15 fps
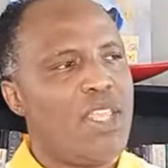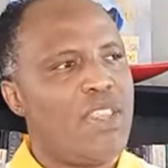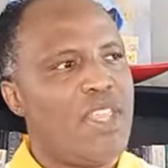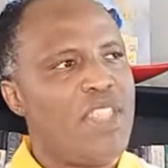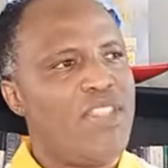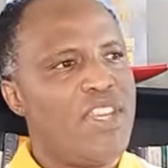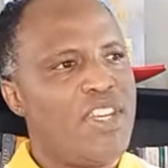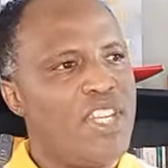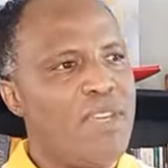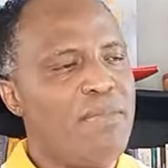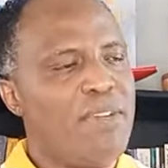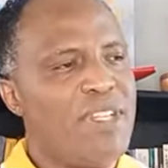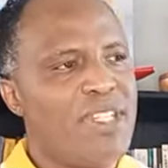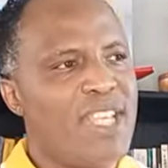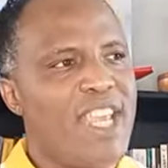Then the
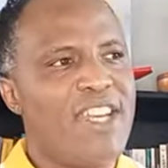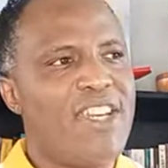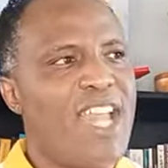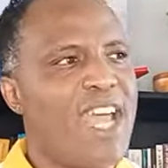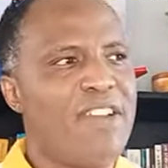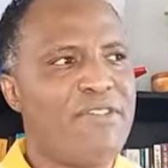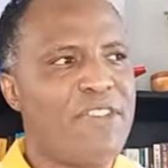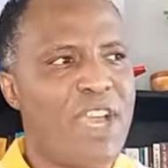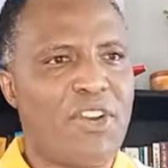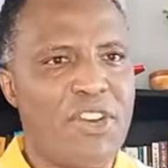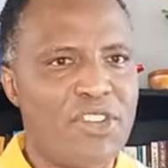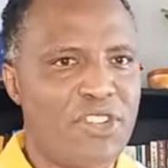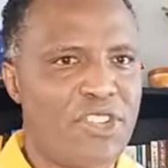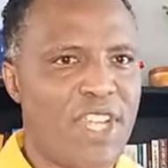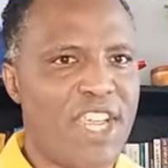demon said, none of you are
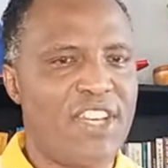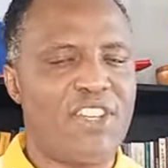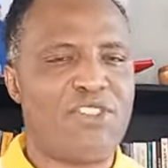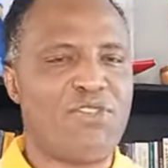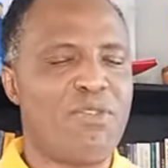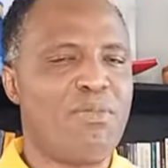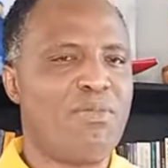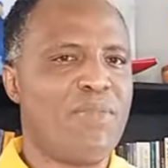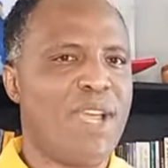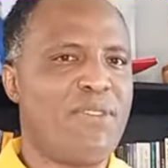going to stay in this room.